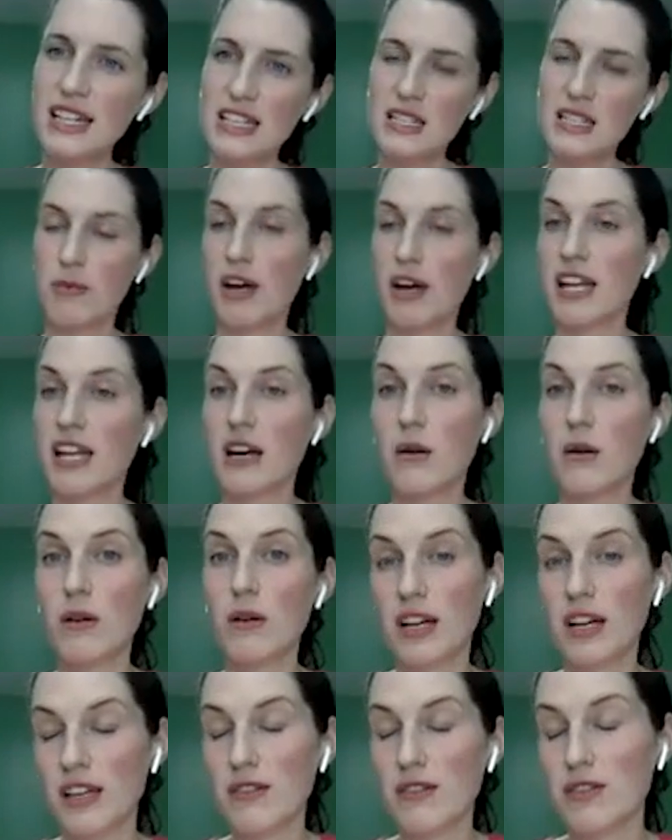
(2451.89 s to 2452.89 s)
depending on
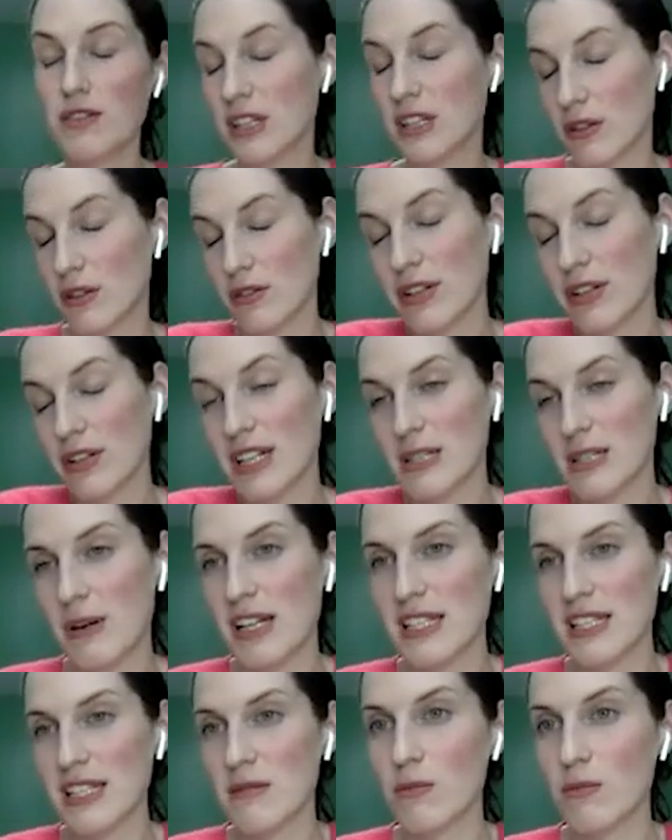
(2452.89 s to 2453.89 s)
what it really
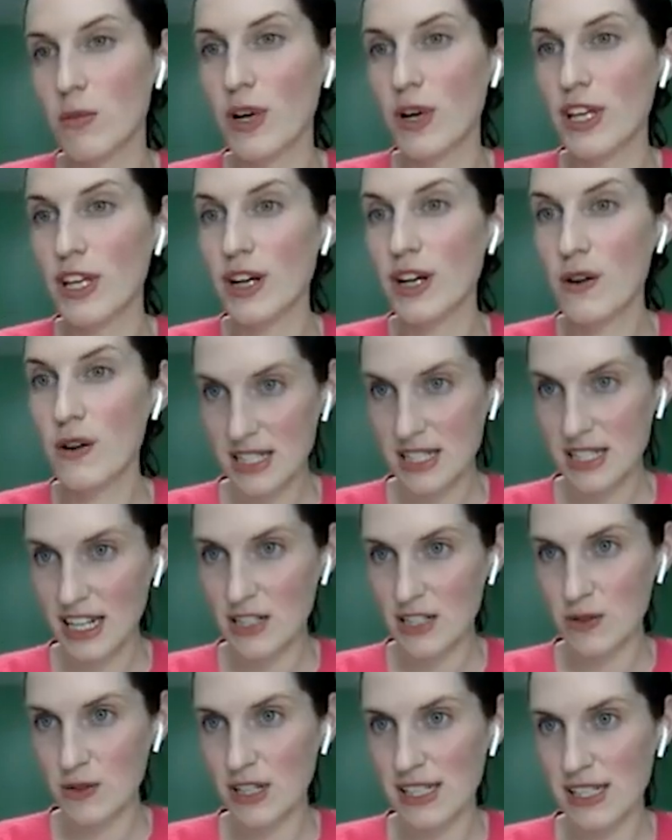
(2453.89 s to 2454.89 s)
depends on what your
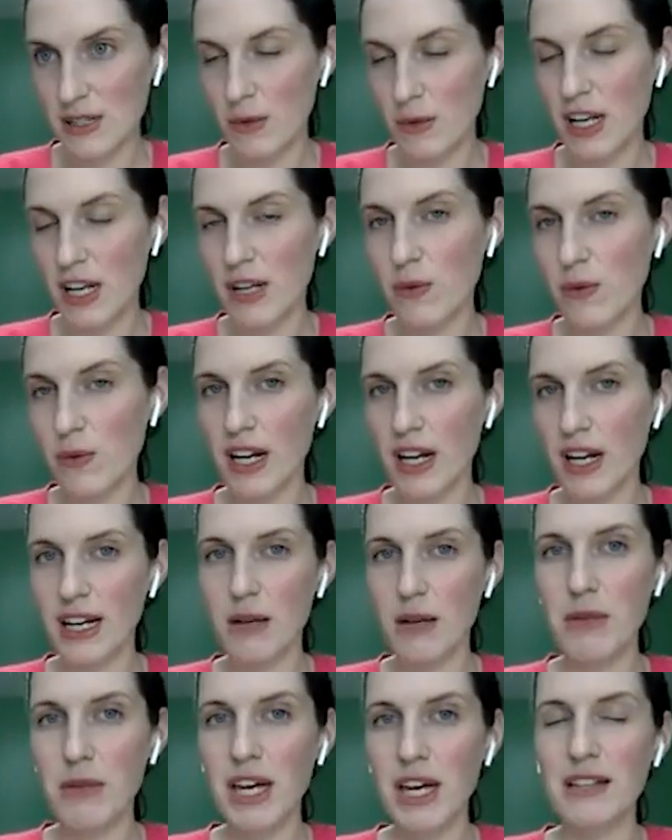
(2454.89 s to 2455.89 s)
schedule is and when you want to
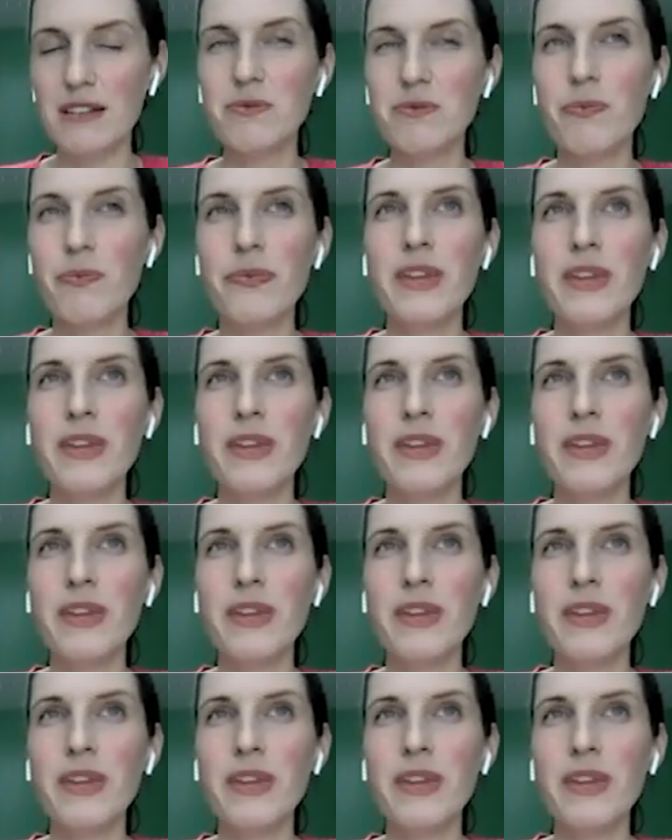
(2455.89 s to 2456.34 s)
come in.